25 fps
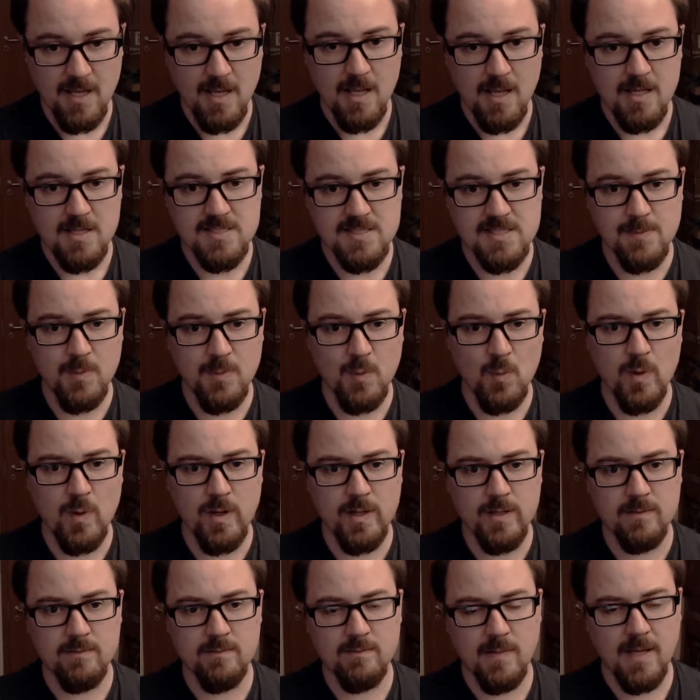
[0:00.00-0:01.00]
Simple
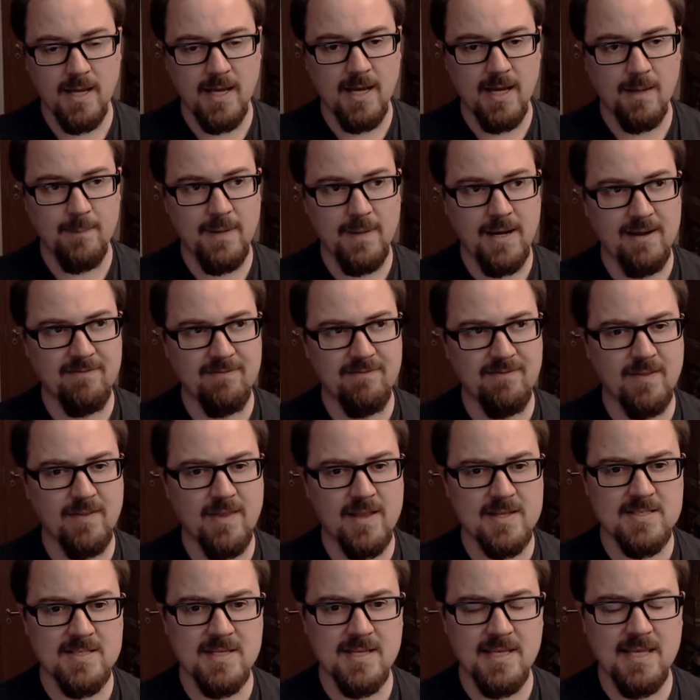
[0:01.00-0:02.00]
one, and I feel
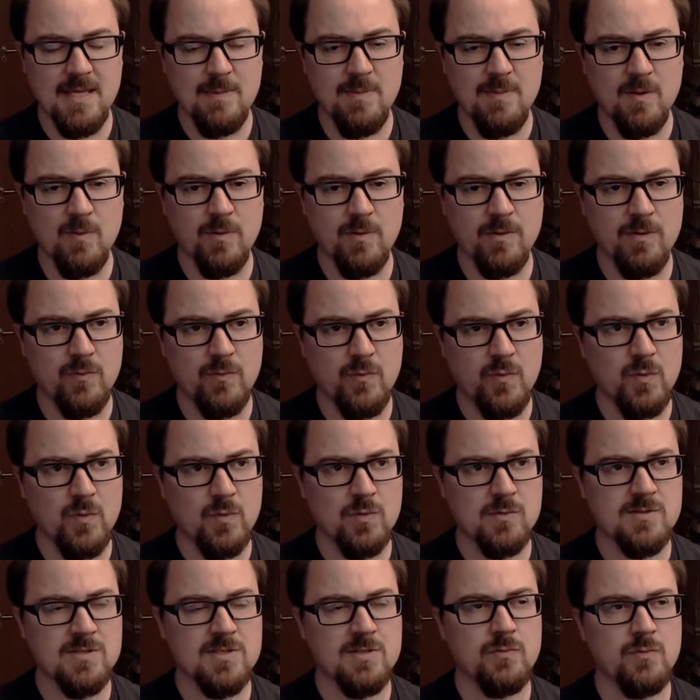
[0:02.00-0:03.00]
that's in keeping with the
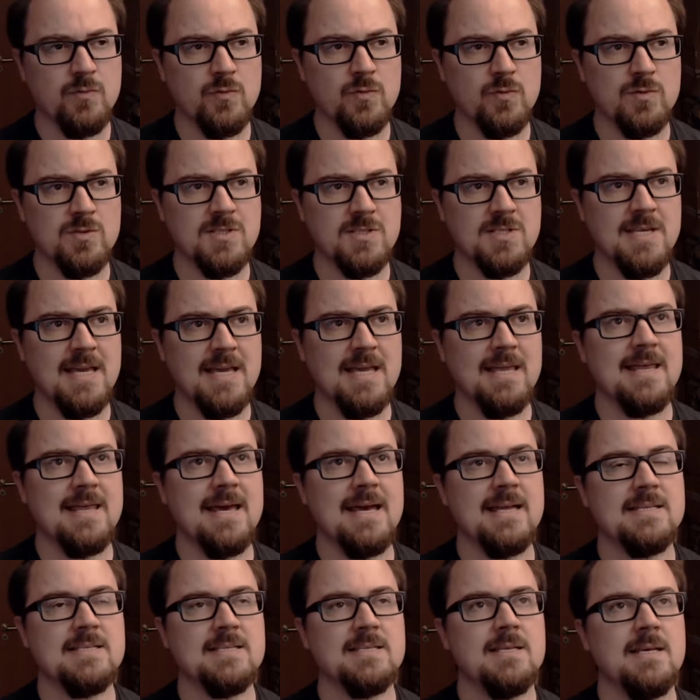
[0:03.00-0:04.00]
rules. The rules say
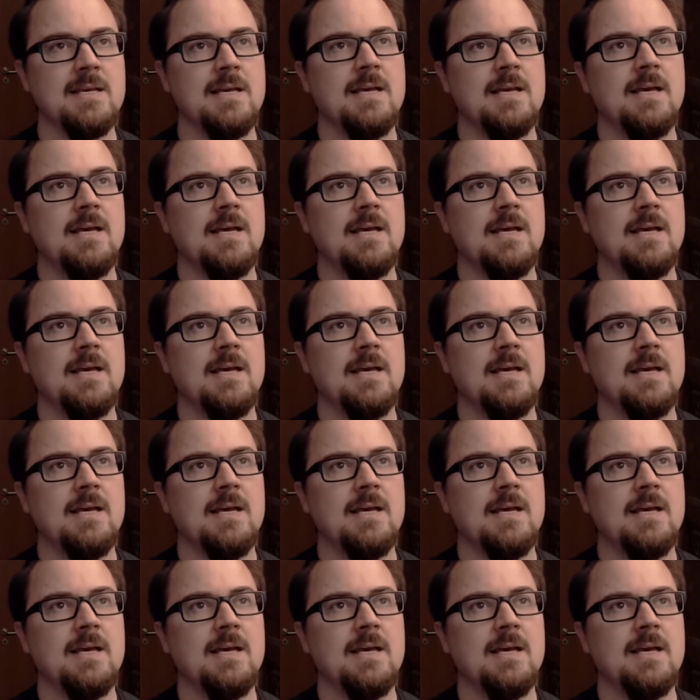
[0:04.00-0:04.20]
that